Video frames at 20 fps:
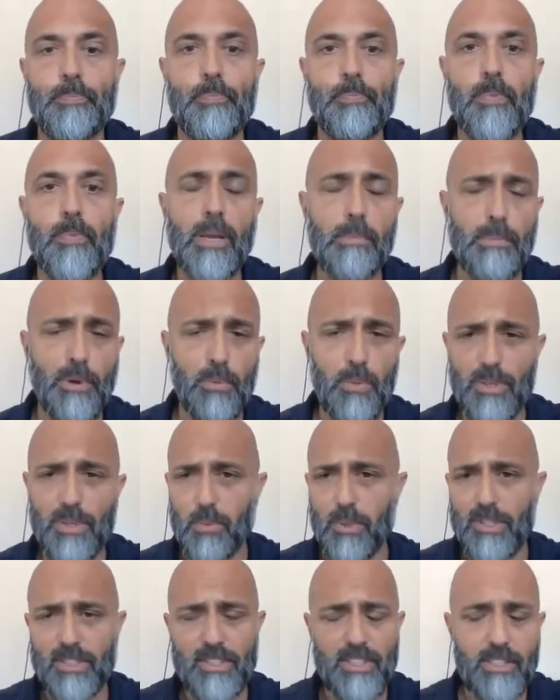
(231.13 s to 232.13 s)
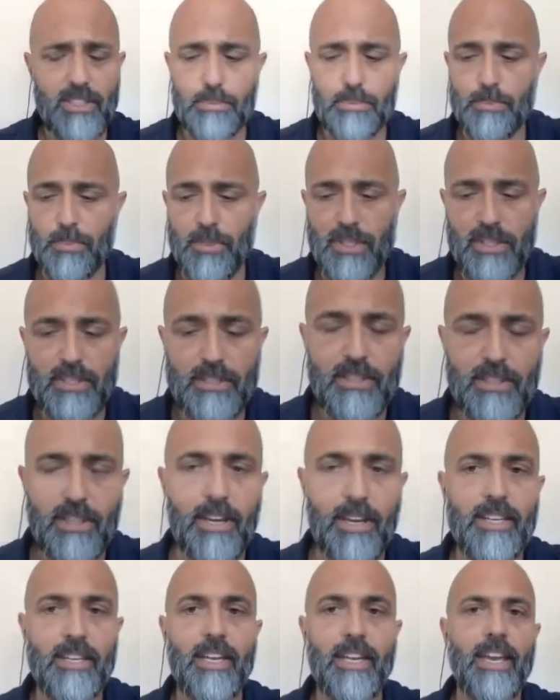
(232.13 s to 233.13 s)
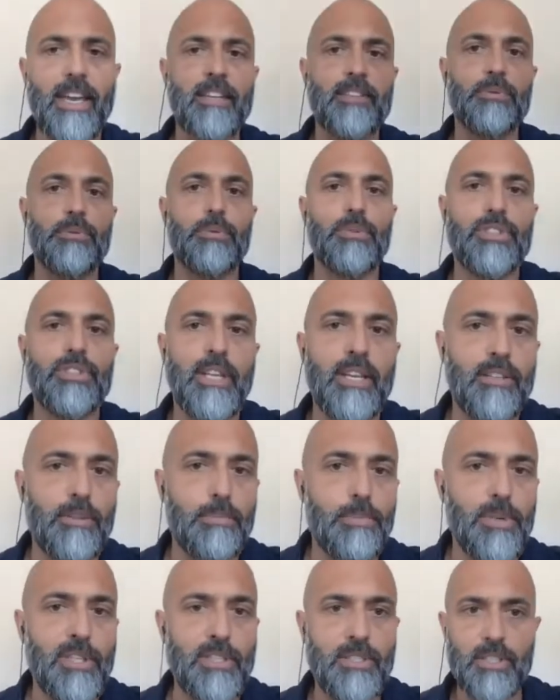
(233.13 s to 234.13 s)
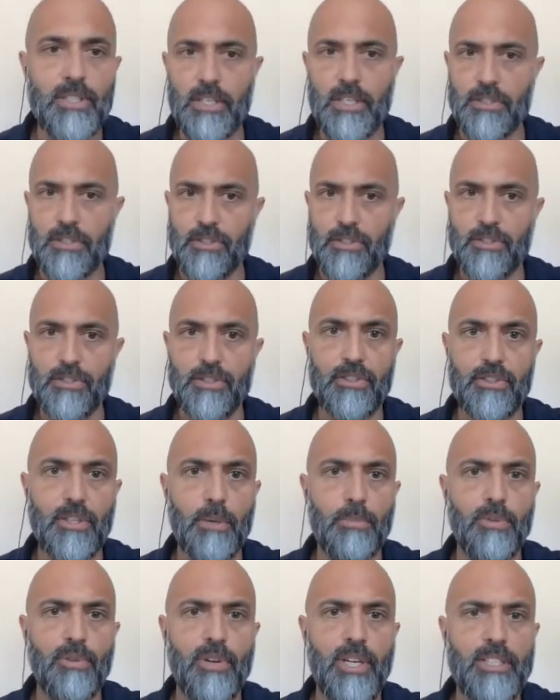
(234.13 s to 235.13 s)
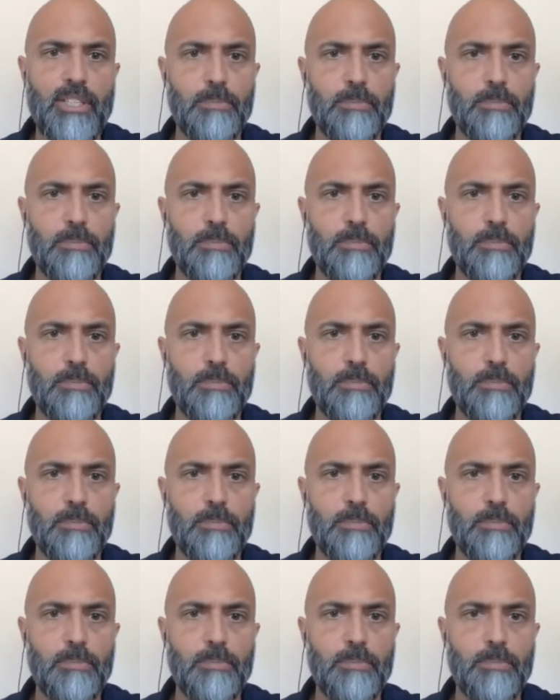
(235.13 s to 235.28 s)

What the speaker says: But we'll see this slide again towards the end of the presentation, just to summarize.